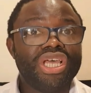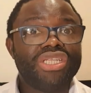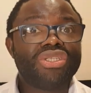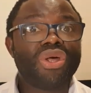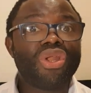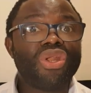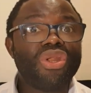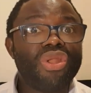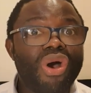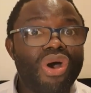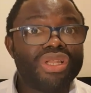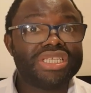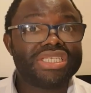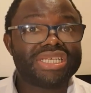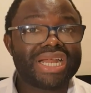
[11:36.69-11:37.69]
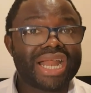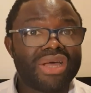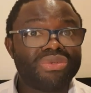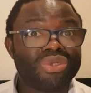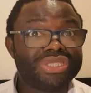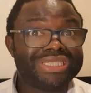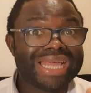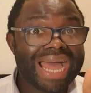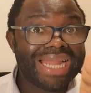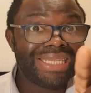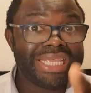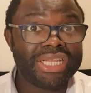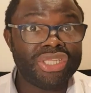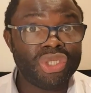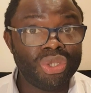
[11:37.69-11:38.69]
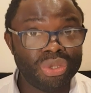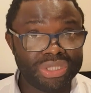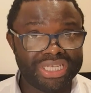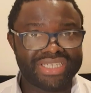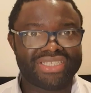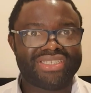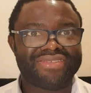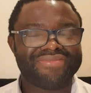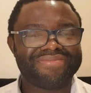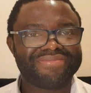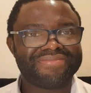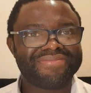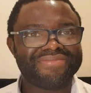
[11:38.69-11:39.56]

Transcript: the Lord is around you. Daniel knew this.